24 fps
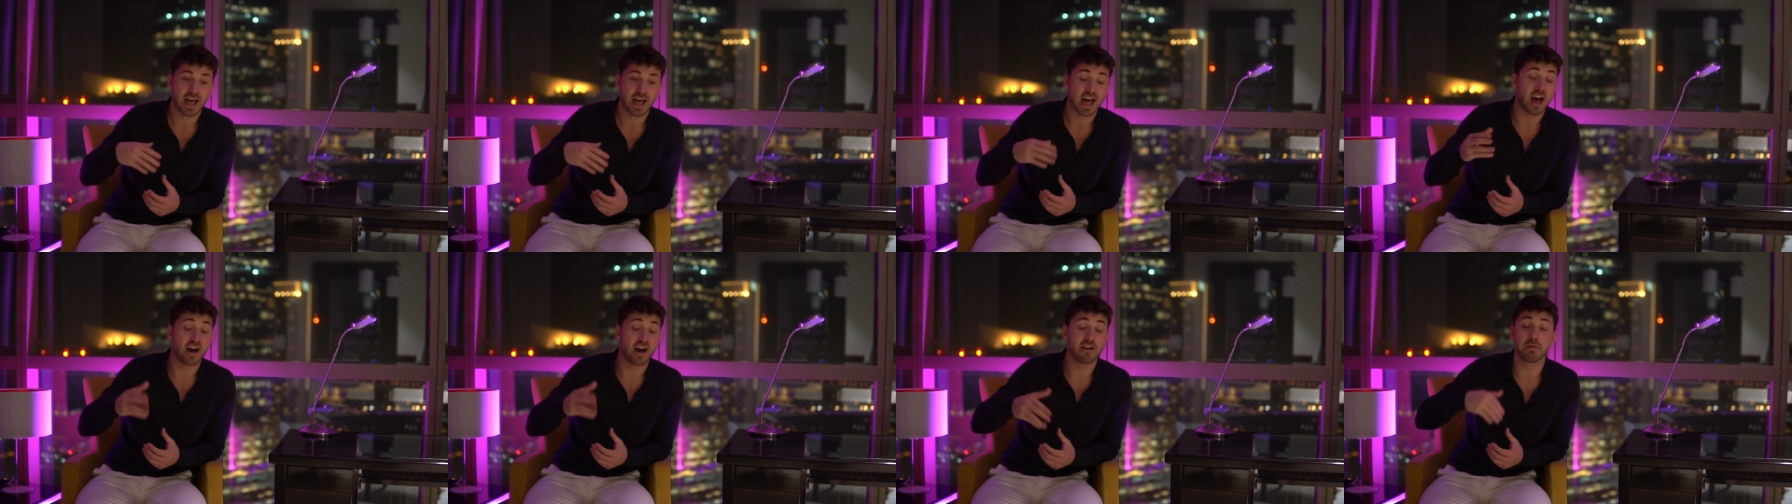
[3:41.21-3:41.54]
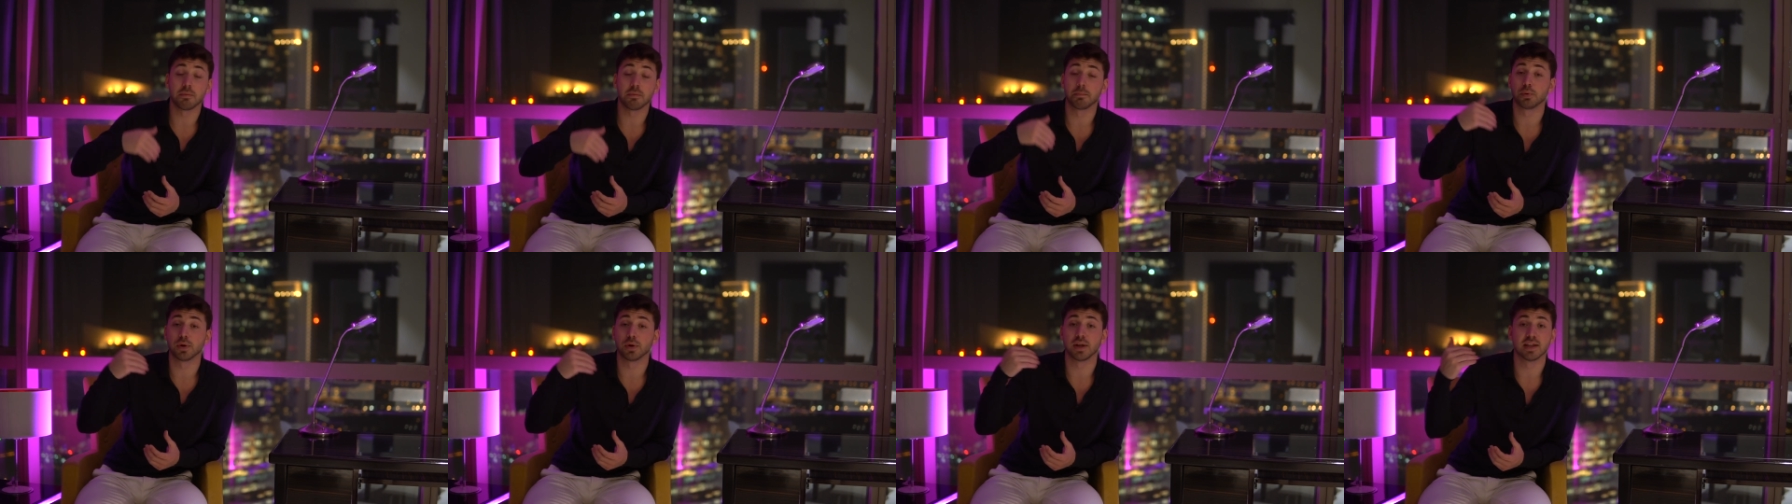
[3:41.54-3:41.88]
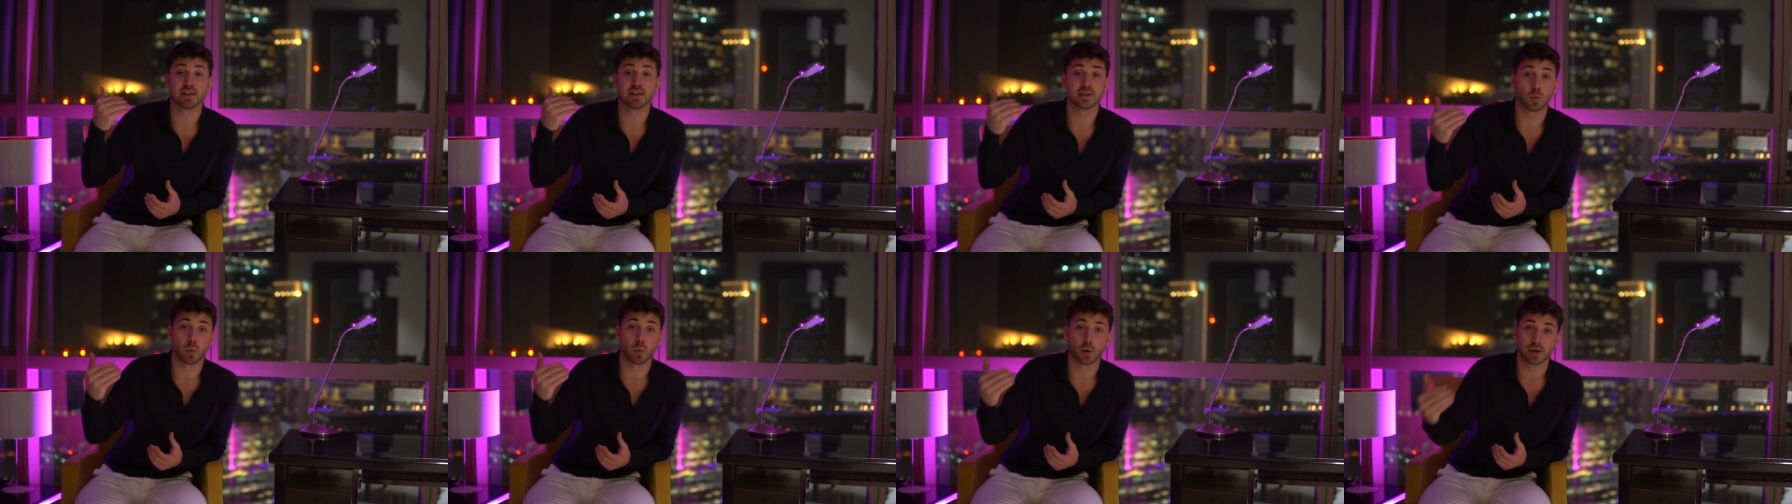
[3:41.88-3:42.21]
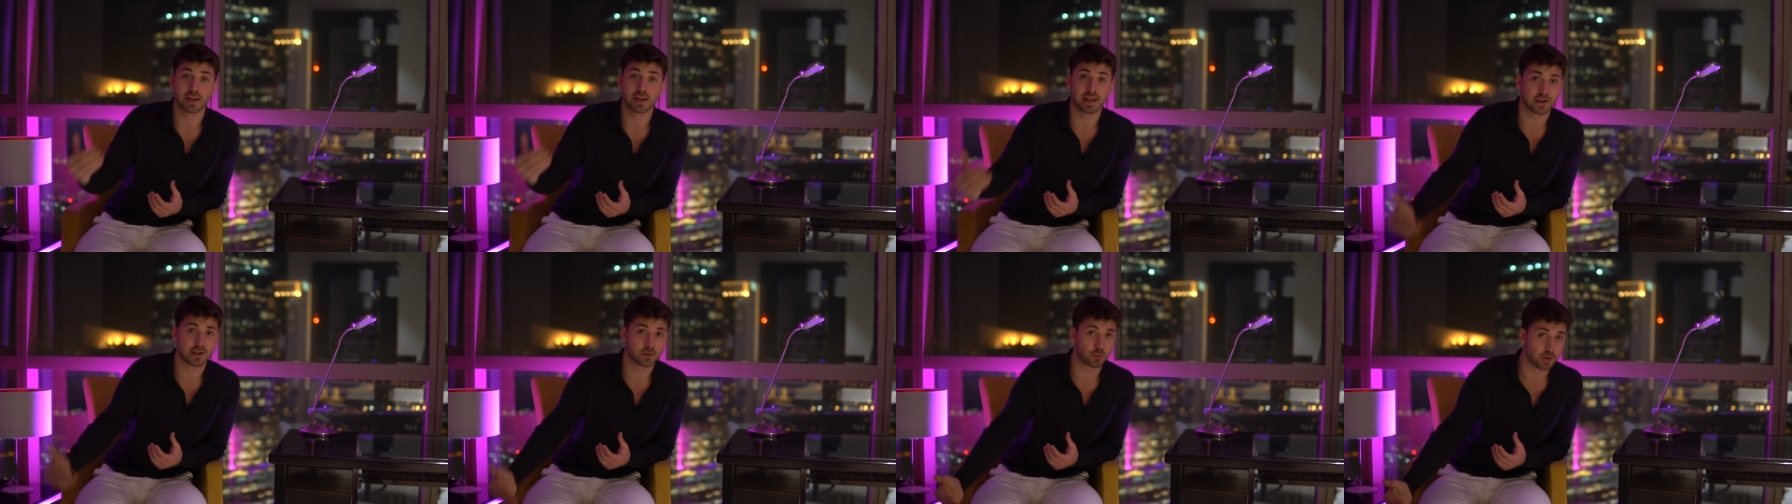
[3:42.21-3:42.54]
have been putting in the work
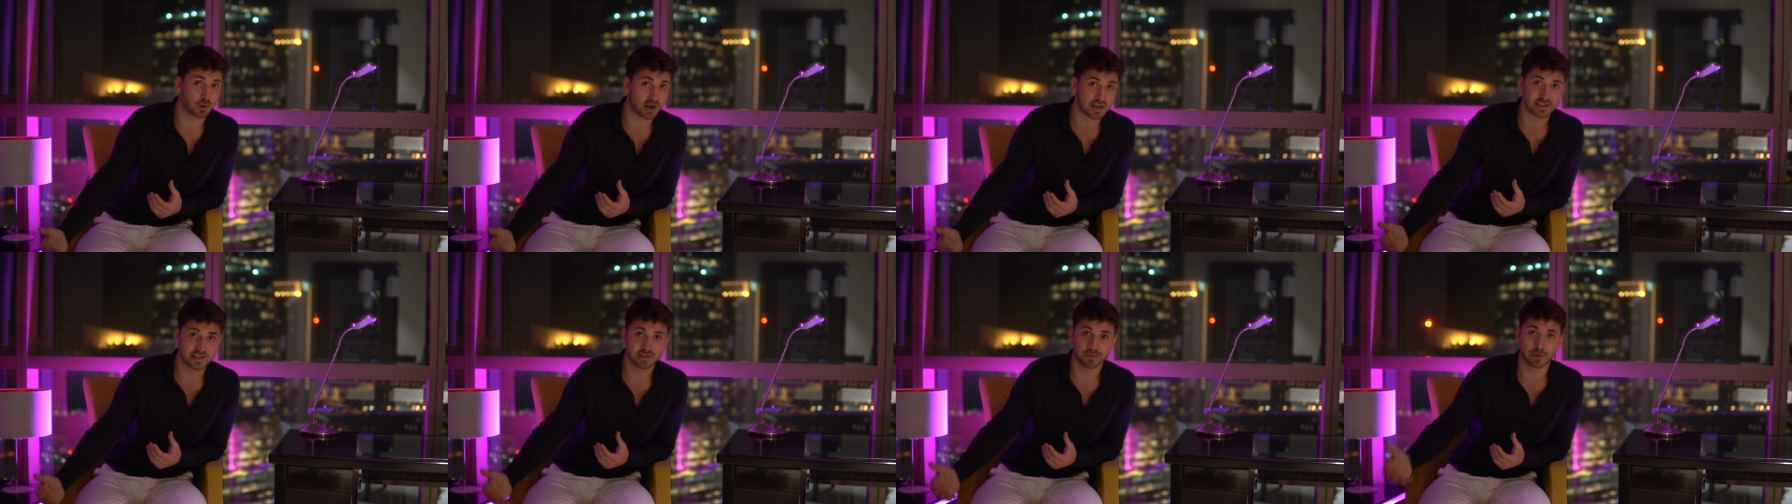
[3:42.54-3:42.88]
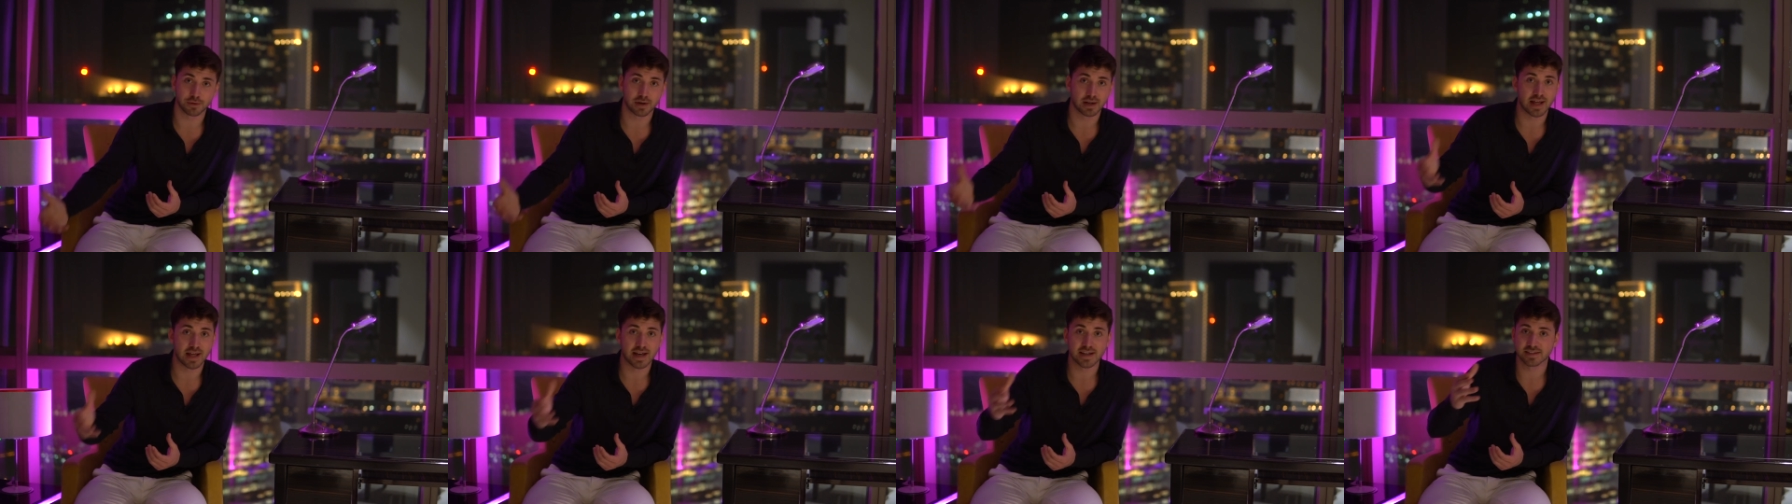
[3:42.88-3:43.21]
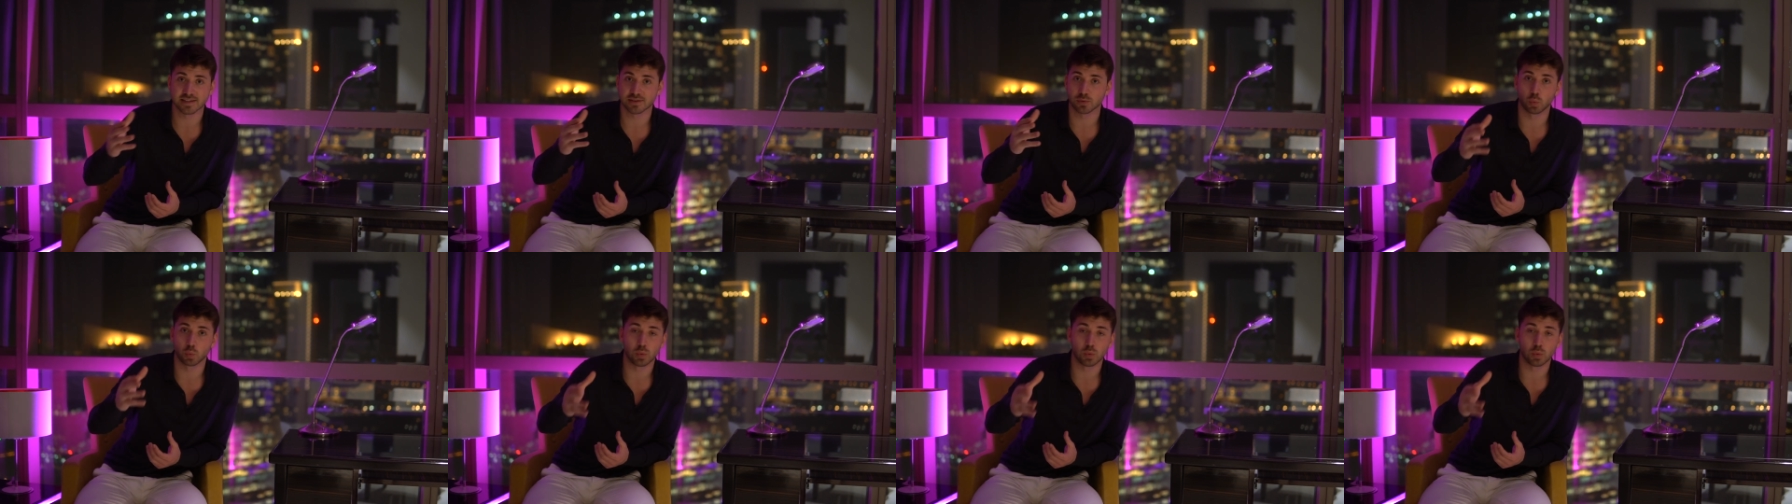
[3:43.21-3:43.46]
like crazy for the last